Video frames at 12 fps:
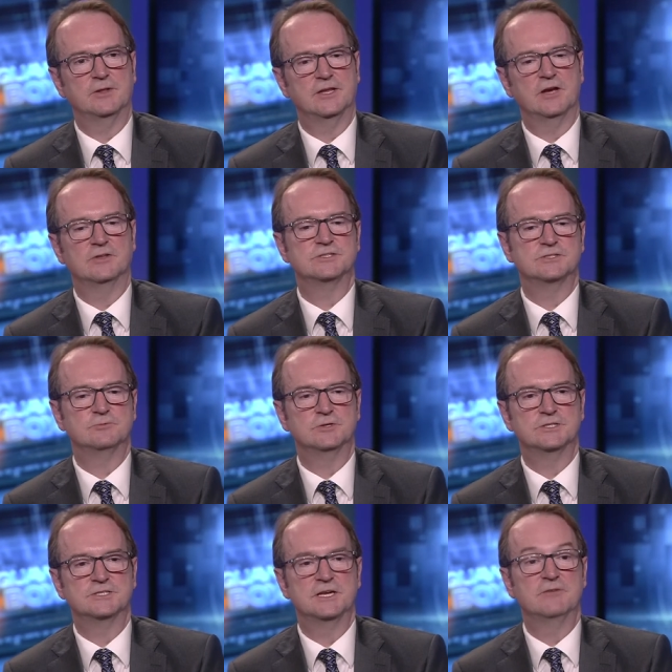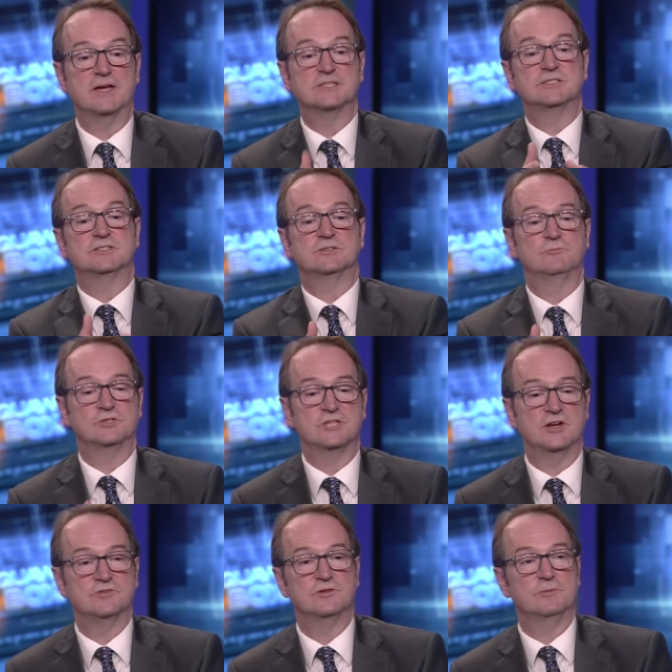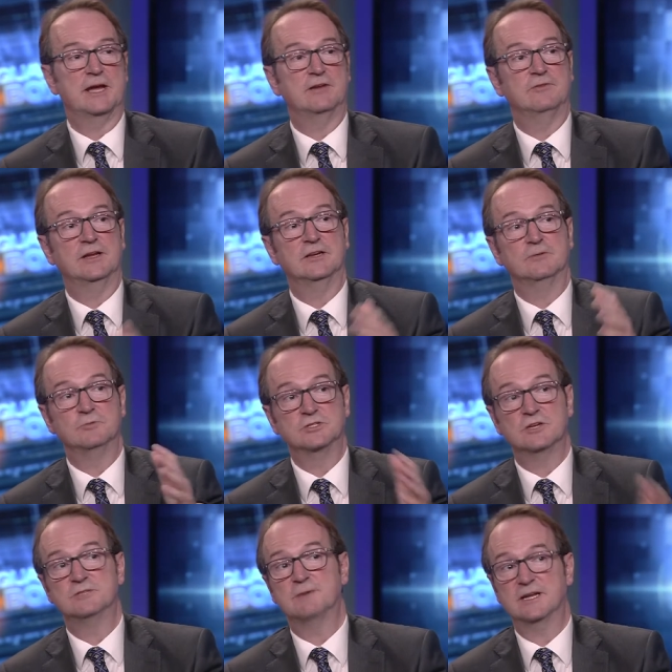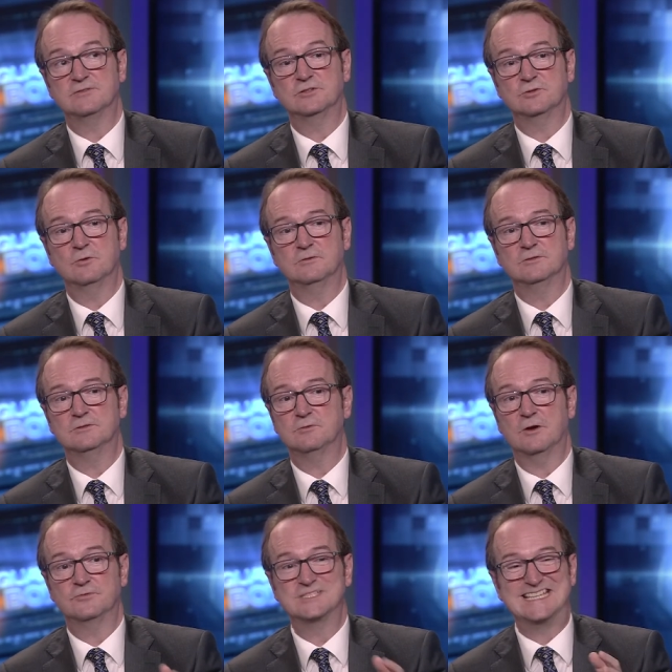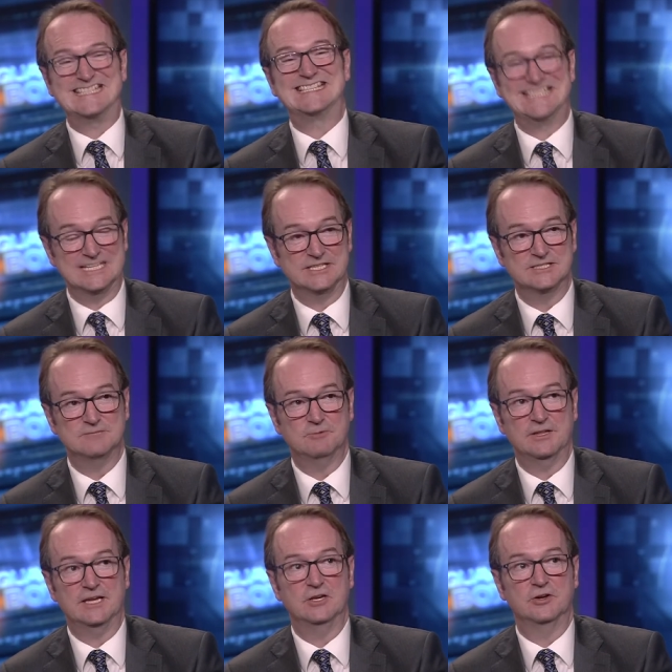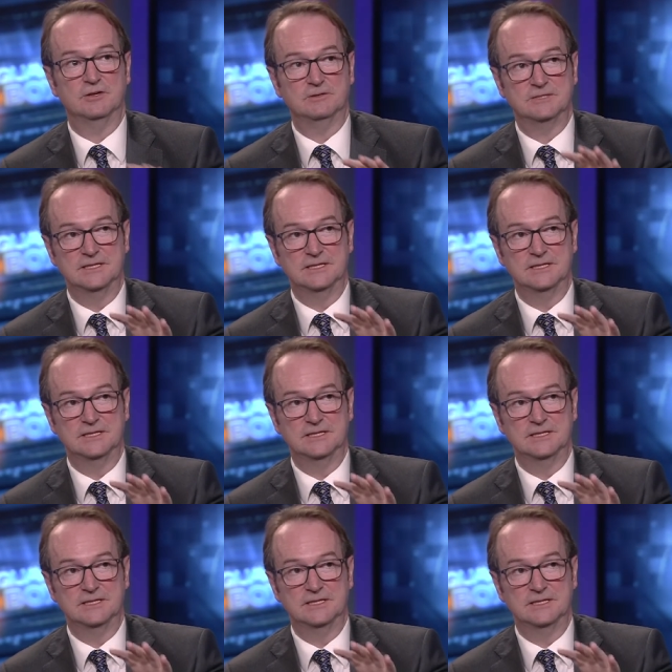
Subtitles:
And the answer was, thanks to some research from the Bank of England, which goes back to the 1260s, when they look at